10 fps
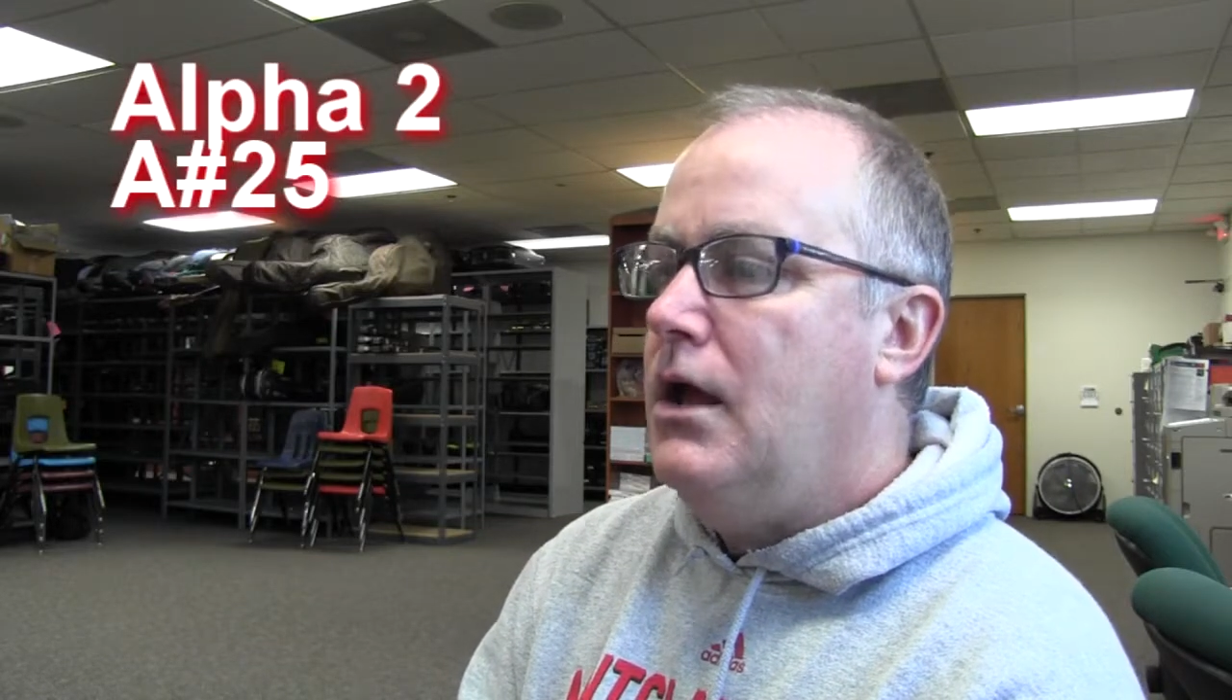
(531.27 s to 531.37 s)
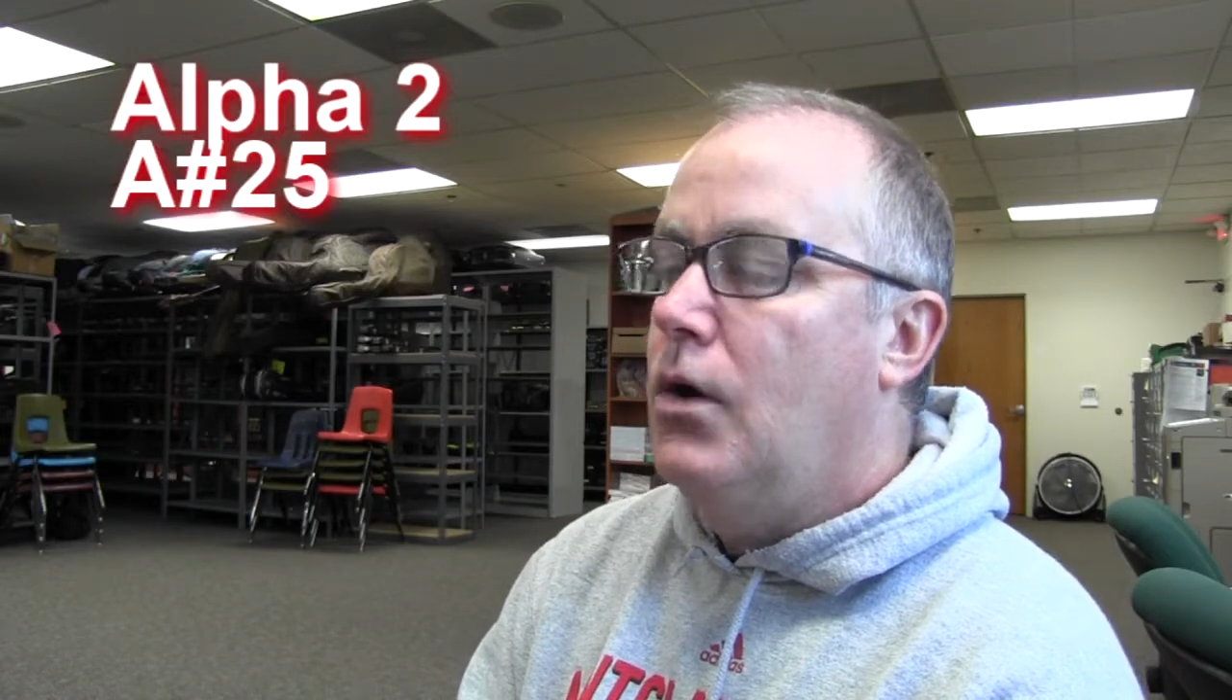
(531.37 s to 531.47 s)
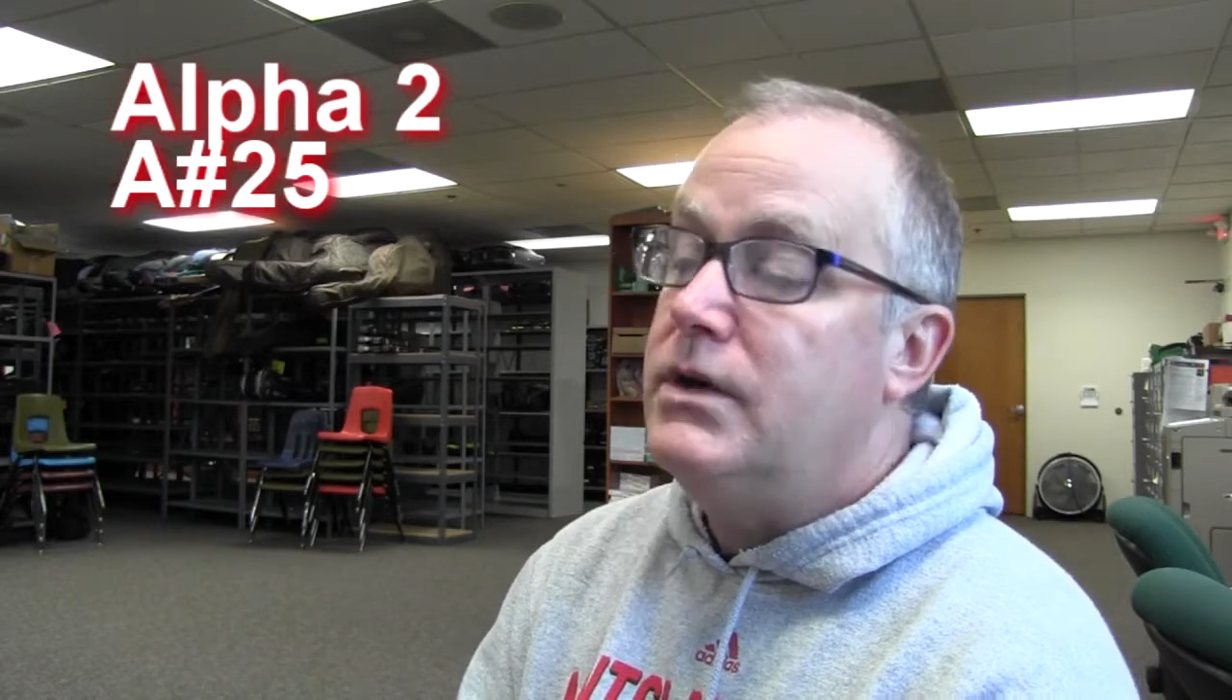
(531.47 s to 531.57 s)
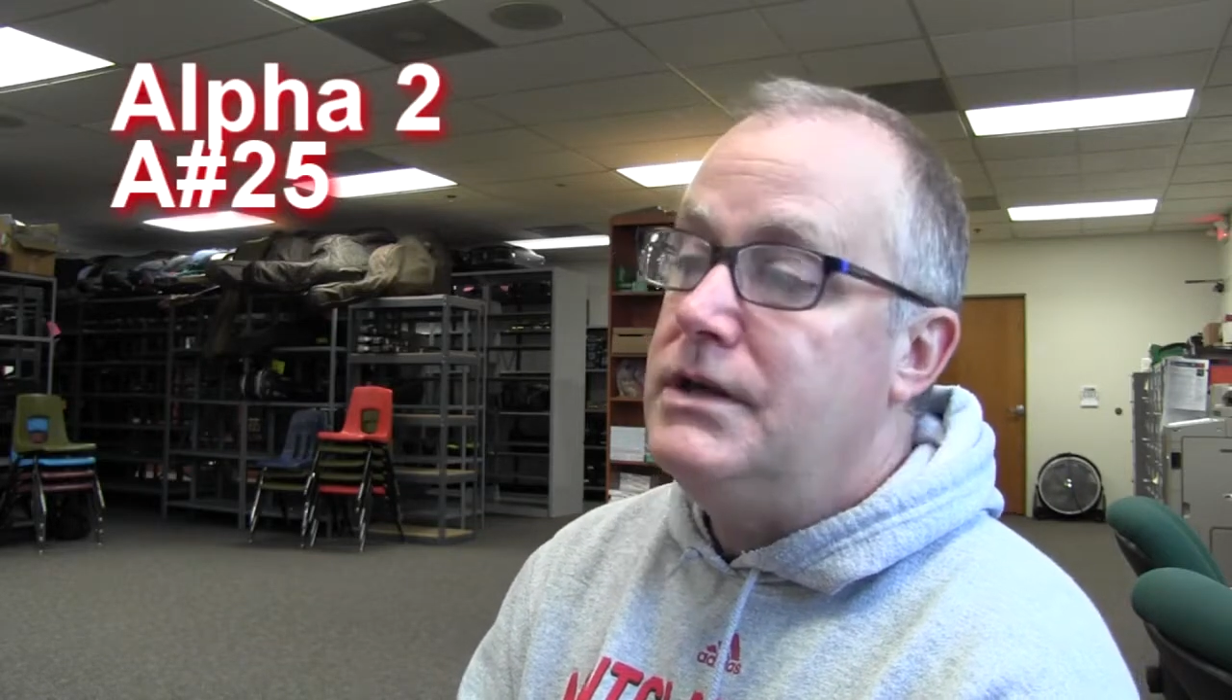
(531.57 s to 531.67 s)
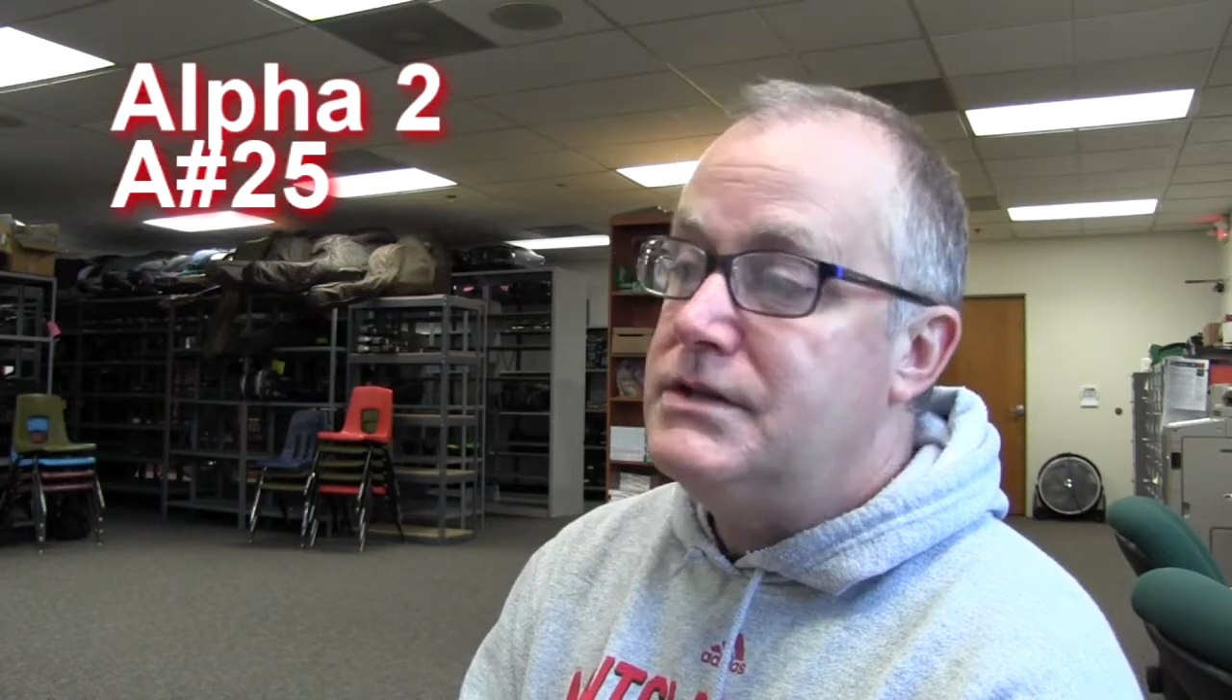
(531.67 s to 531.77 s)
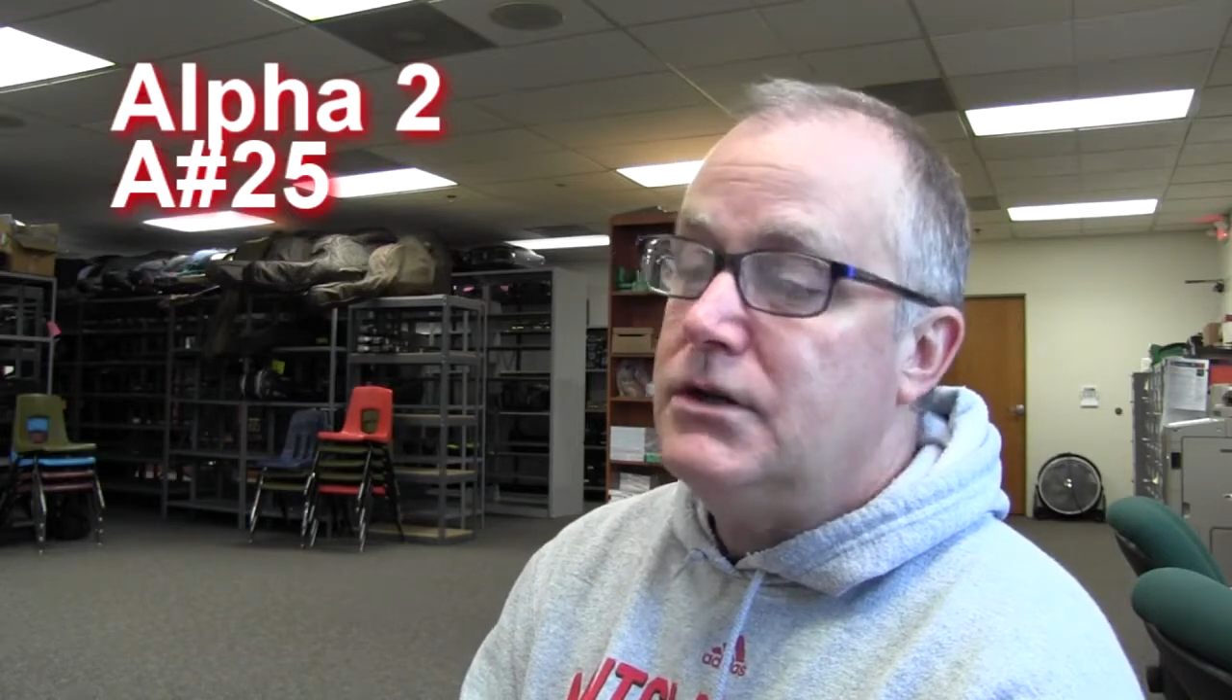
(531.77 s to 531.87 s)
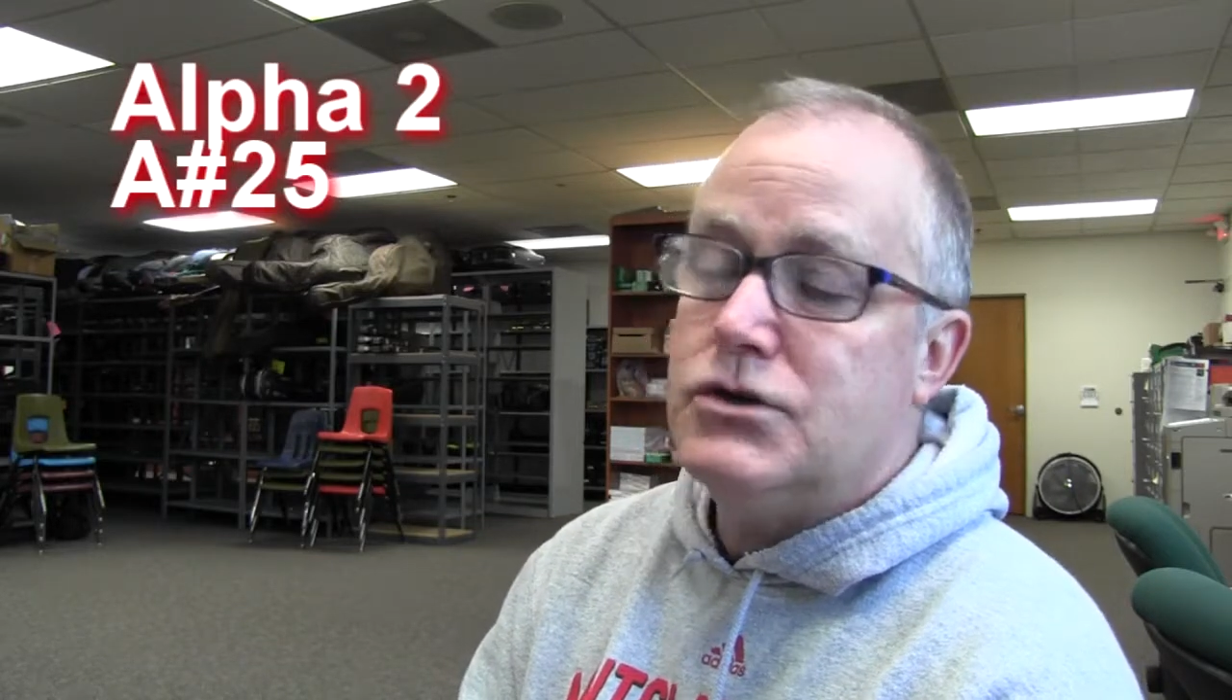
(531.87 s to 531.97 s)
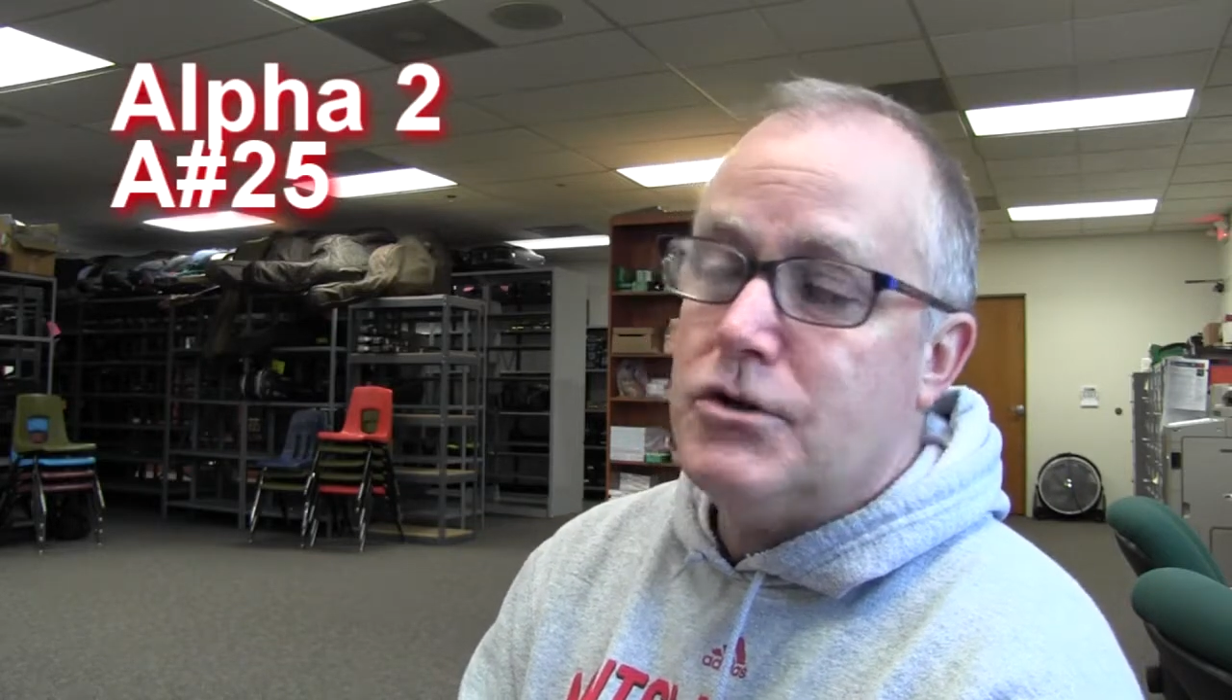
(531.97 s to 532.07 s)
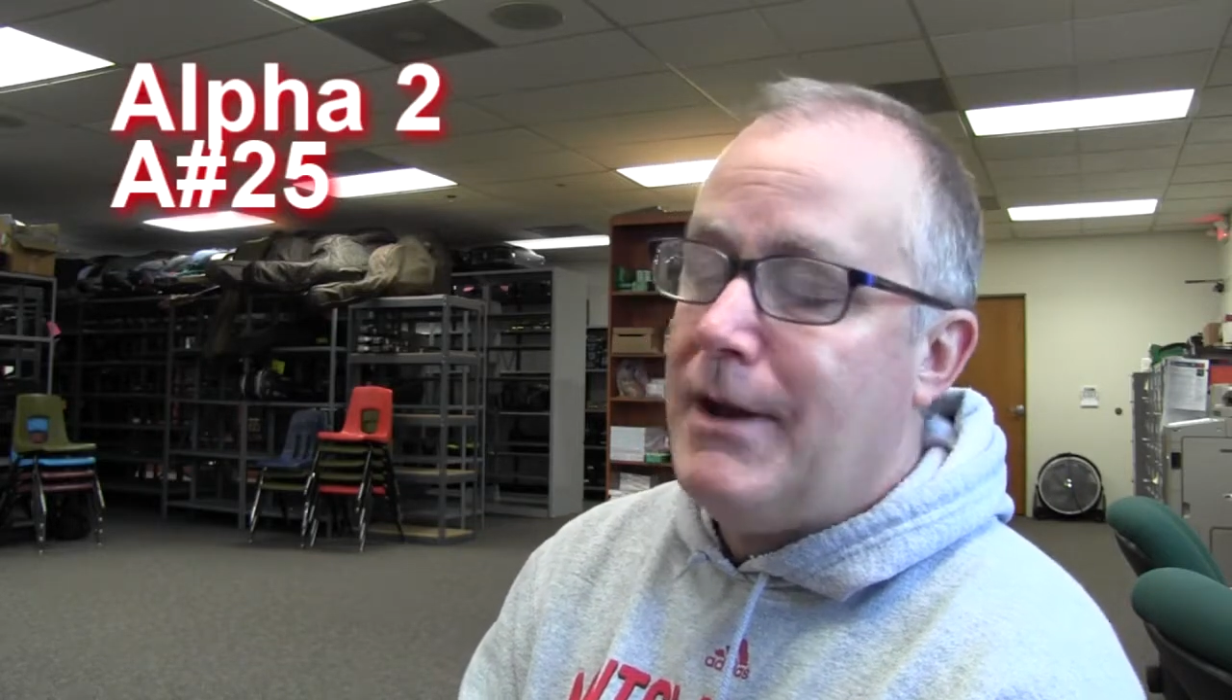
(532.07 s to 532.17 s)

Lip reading: oh, key signature,